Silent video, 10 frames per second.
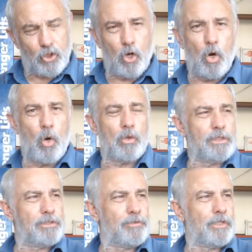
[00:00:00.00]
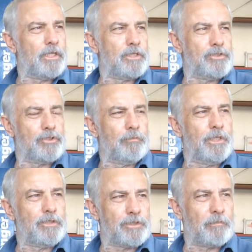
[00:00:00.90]
as cold as you think it should
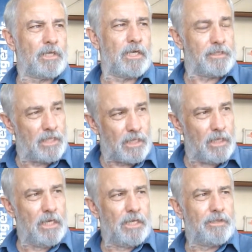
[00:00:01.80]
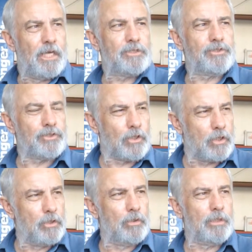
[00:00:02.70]
be or something like that, that's your
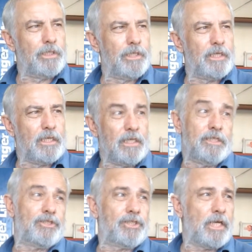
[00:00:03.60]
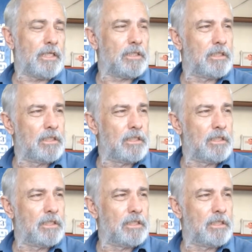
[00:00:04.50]
clue to get it at least checked.